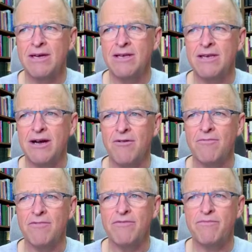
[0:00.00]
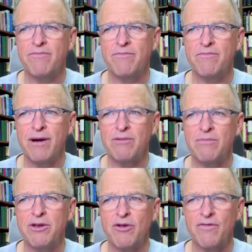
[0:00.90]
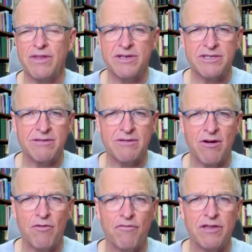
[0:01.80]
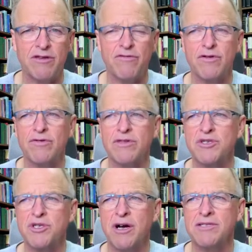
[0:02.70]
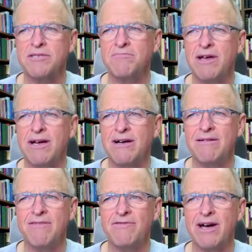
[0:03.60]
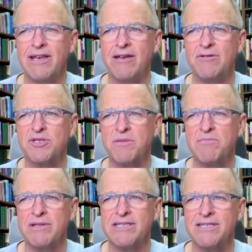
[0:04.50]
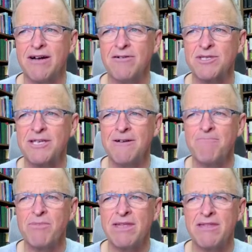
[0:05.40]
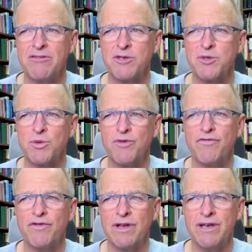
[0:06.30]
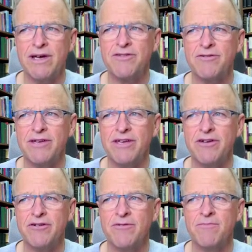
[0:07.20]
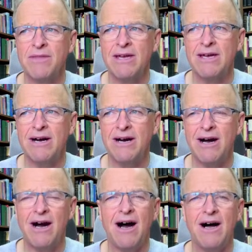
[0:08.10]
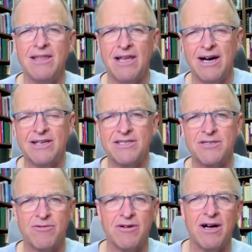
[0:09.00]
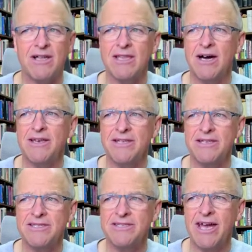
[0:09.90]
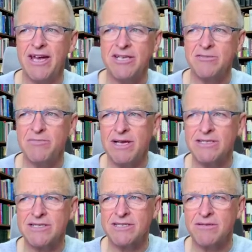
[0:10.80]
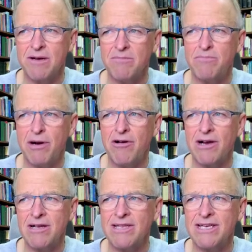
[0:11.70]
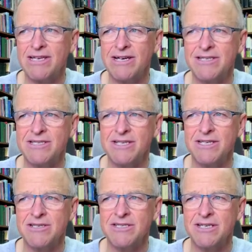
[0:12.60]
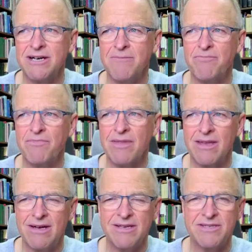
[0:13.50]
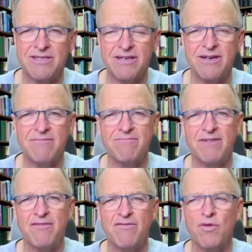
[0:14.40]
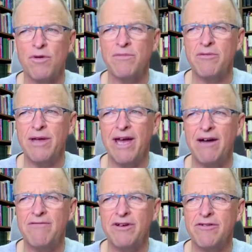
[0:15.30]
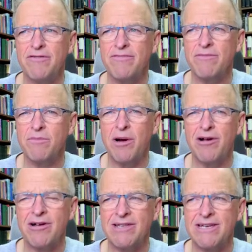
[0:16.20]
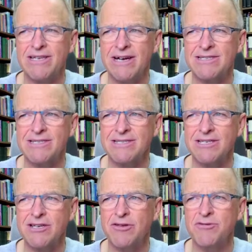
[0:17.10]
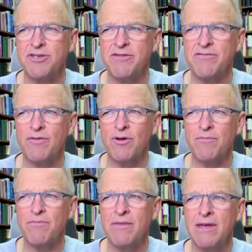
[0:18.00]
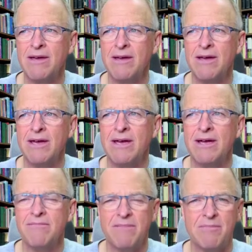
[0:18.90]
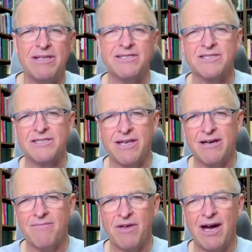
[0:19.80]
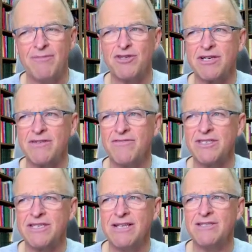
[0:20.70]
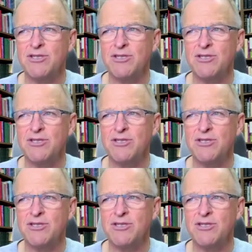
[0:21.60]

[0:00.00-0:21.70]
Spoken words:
Now, we've probably been over this, and hopefully you've heard this taught, if not here, someplace else, that this word for another here, alas, or alan in this case, because it's parakleton is the form that we have here from parakletos. It's an accusative form. That means it's the object of the sentence.